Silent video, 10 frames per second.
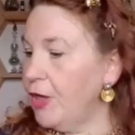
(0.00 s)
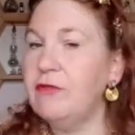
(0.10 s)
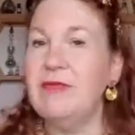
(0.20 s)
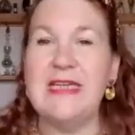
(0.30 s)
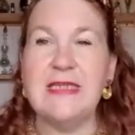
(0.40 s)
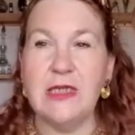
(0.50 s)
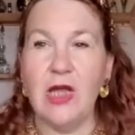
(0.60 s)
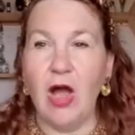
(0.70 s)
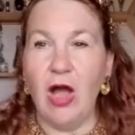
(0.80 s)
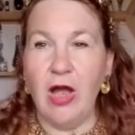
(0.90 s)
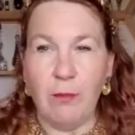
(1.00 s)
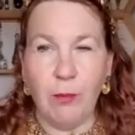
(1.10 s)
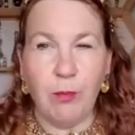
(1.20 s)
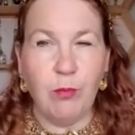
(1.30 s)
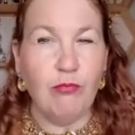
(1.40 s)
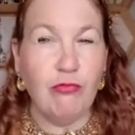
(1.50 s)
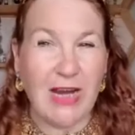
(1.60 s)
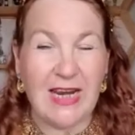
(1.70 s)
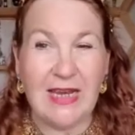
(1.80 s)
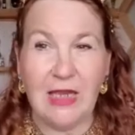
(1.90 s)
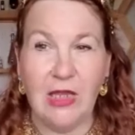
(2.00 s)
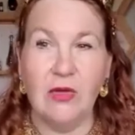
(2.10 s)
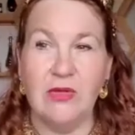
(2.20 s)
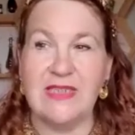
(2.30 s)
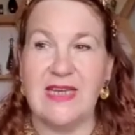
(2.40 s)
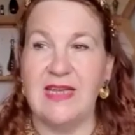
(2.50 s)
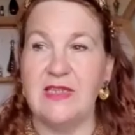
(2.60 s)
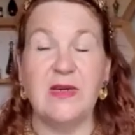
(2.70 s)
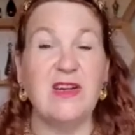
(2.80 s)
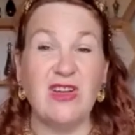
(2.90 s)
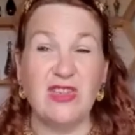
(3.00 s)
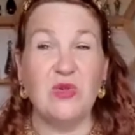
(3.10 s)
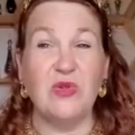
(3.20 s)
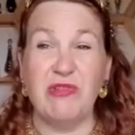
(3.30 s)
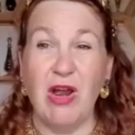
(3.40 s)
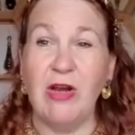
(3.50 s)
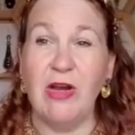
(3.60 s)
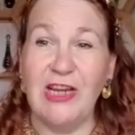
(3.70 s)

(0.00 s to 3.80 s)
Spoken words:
only reason that I really use it is when I've got a sore throat.